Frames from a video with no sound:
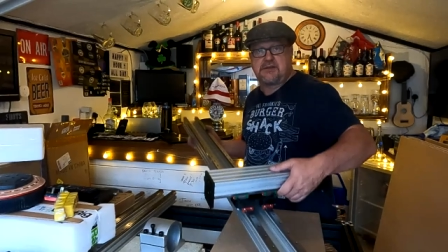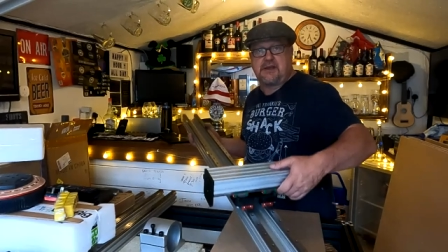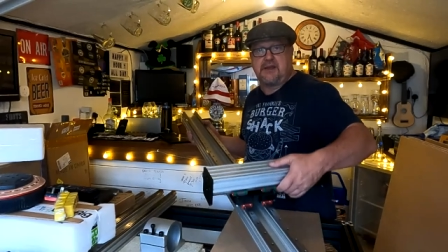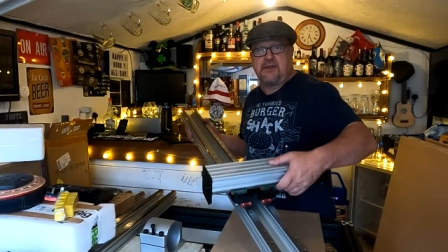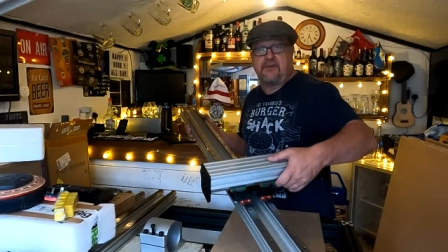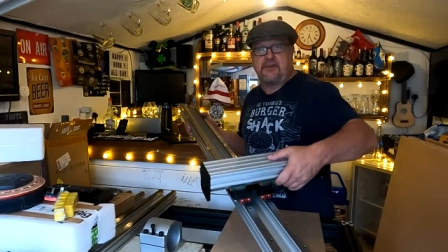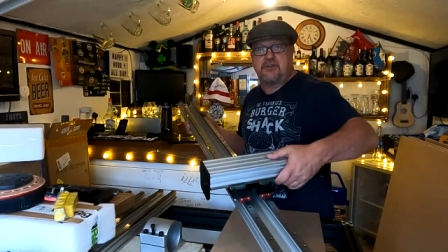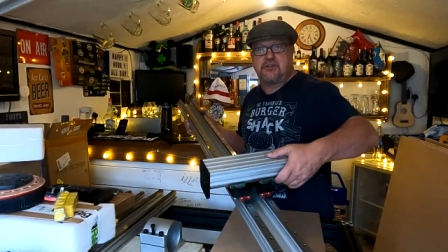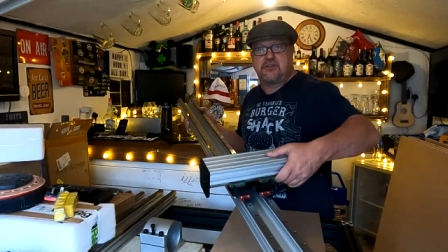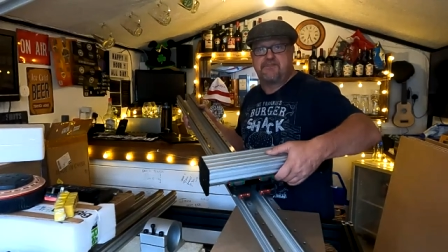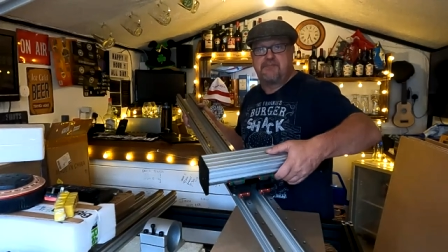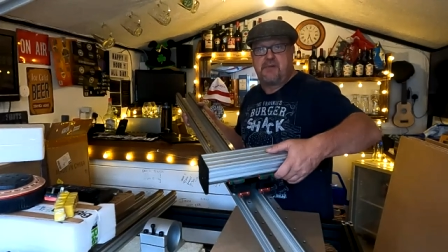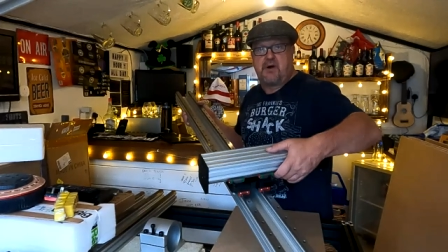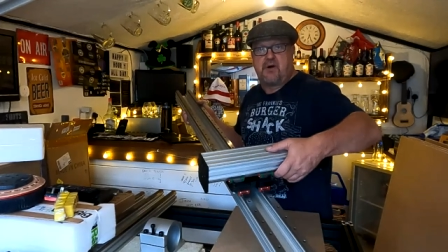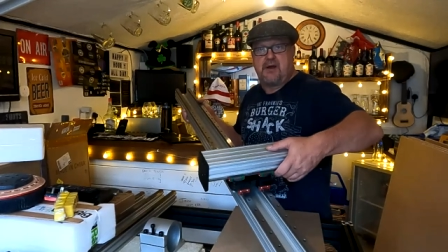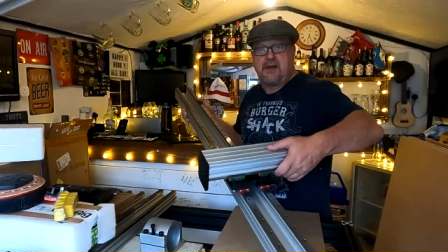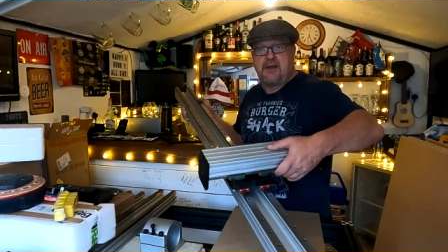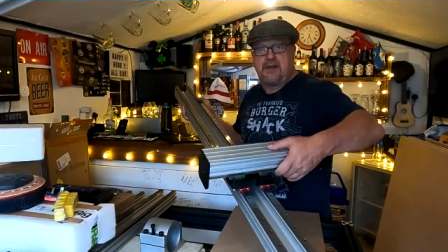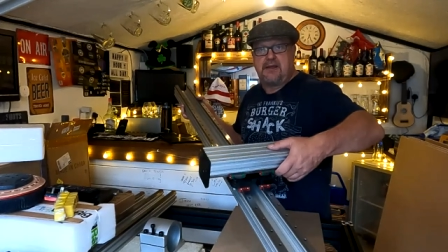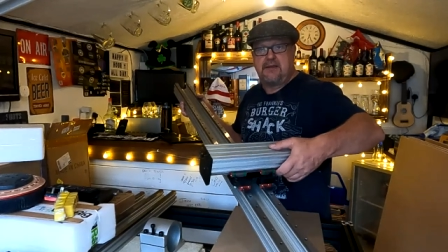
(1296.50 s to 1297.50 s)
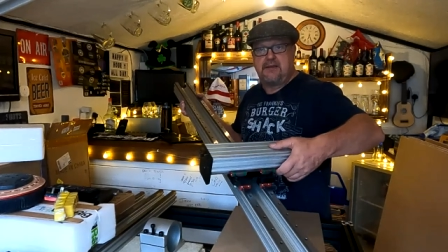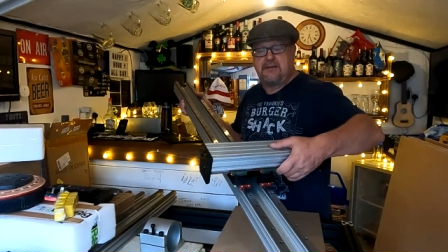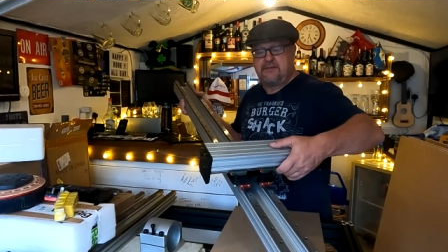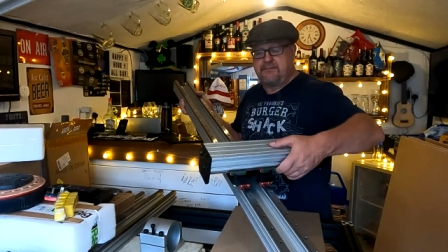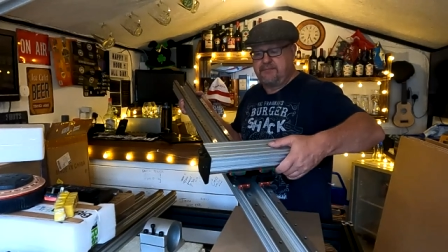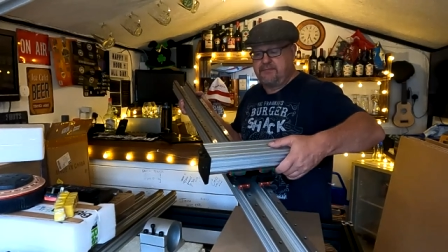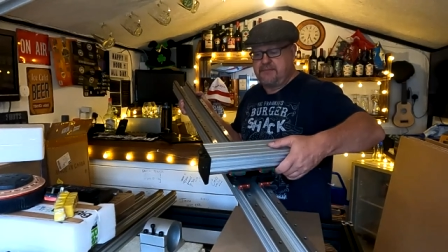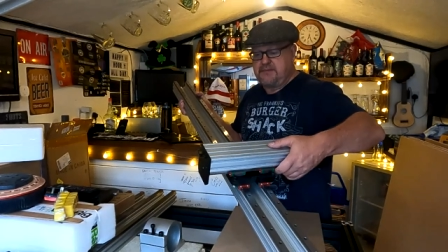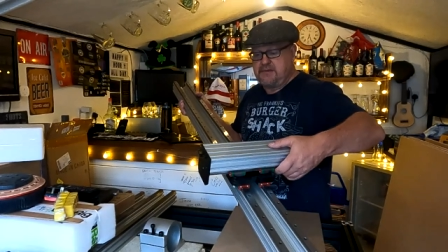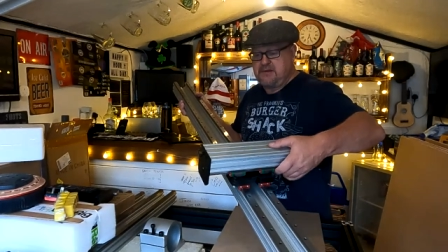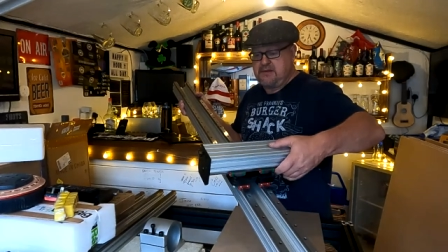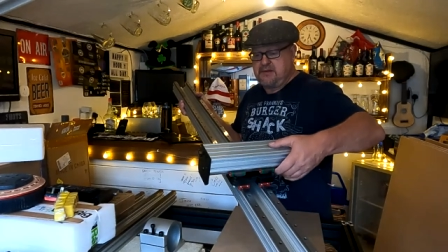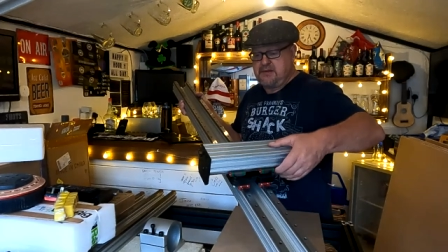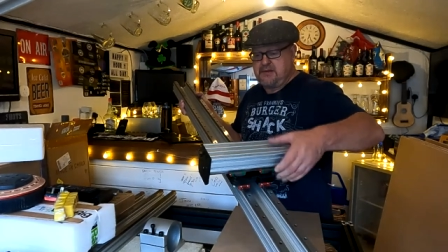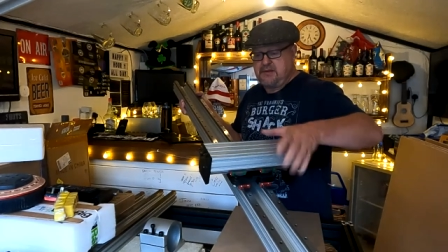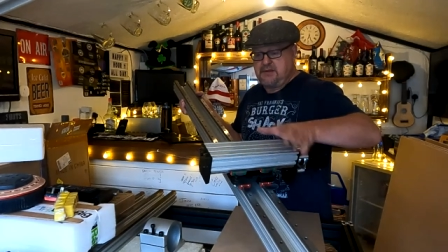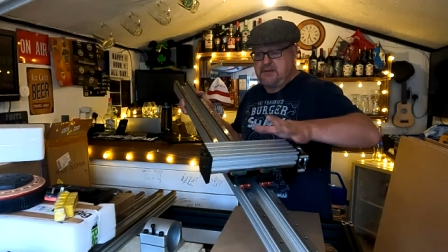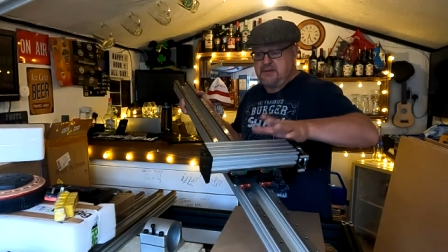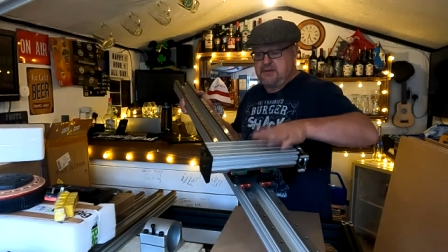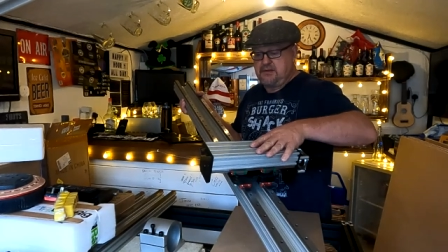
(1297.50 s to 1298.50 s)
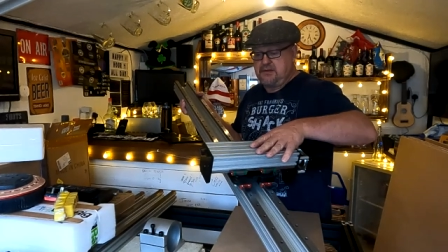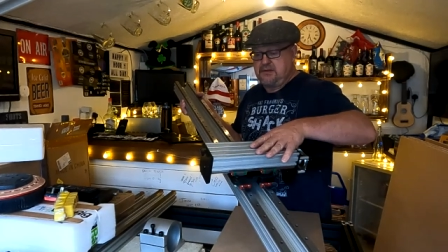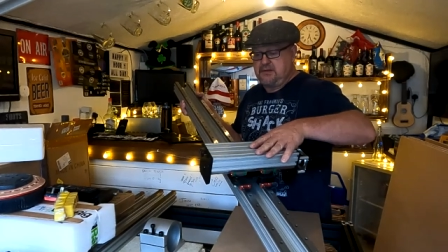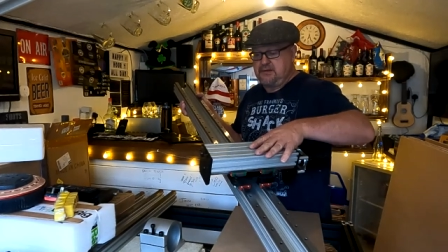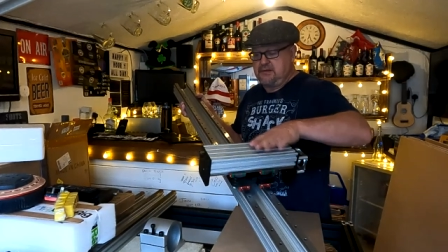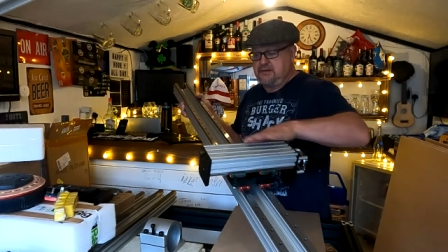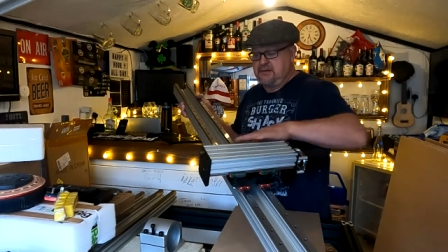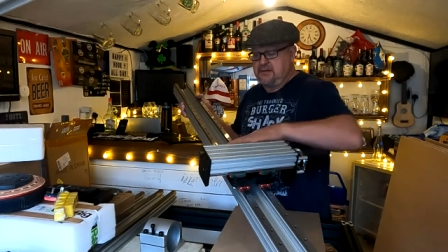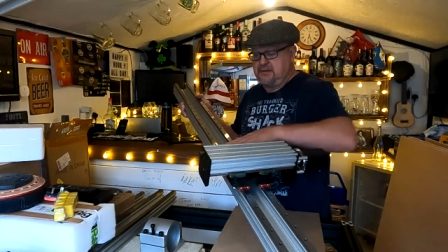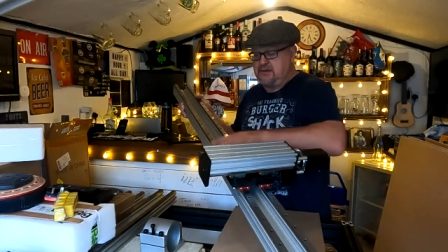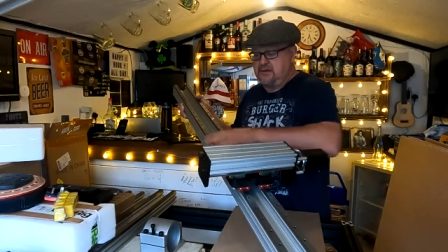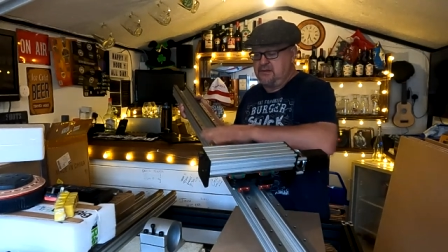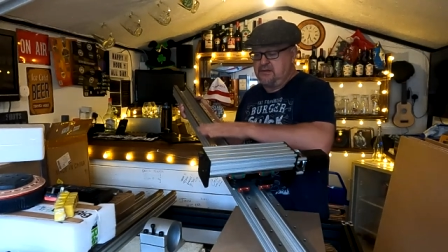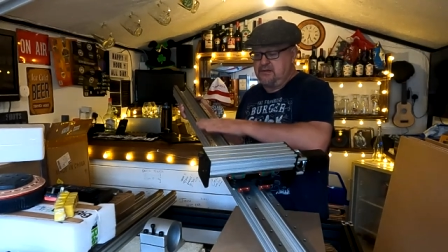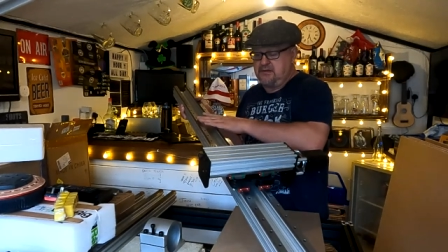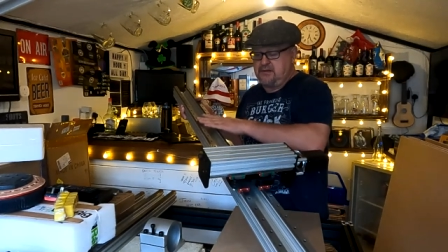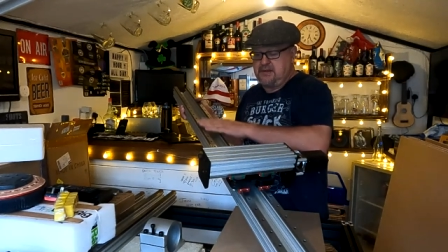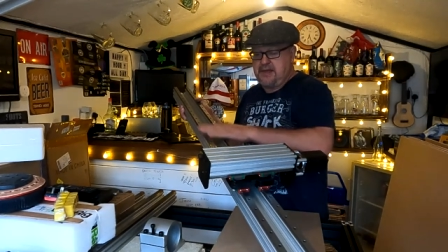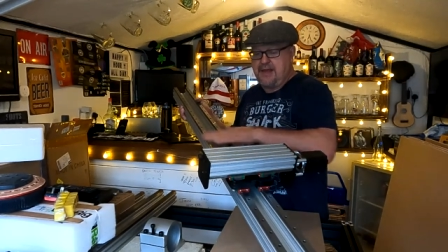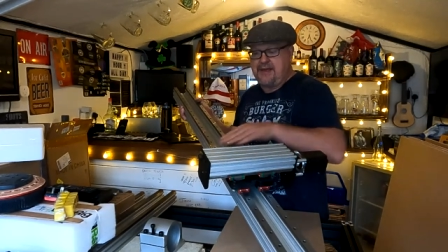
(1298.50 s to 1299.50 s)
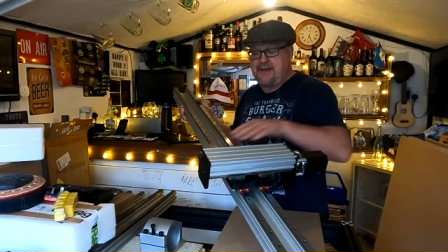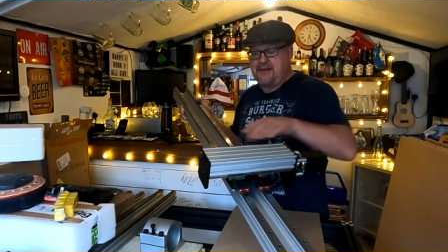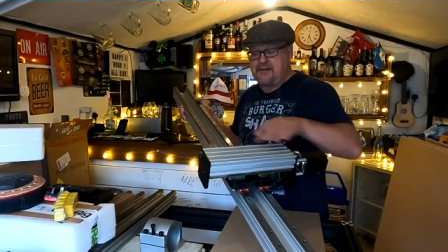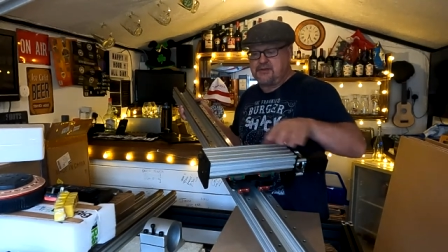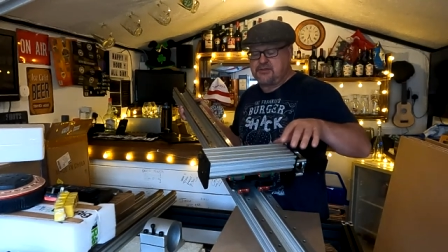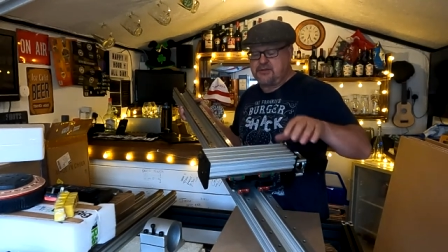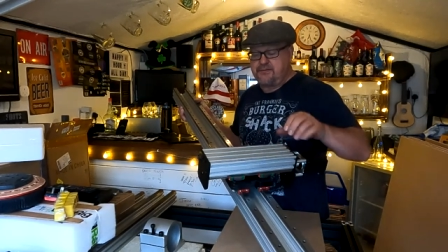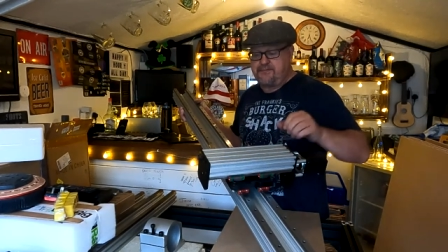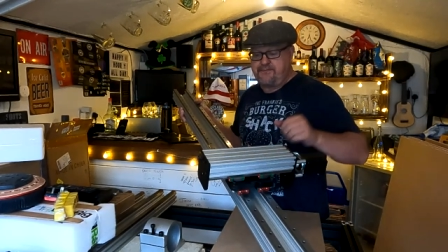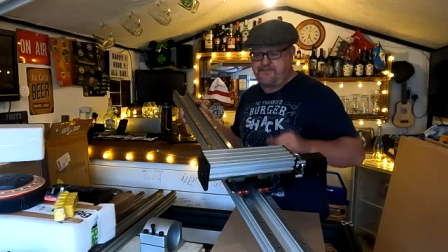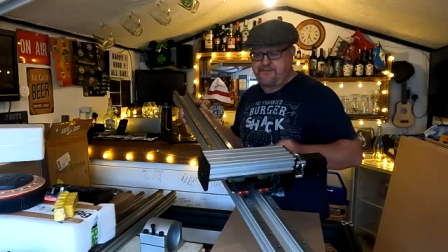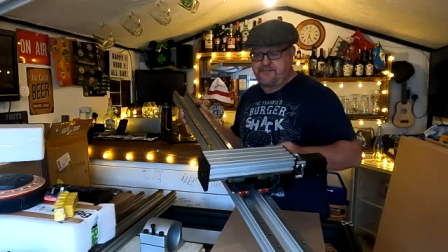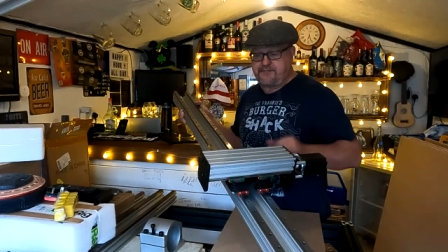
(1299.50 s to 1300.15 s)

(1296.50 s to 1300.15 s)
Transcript: say, this is my uh, X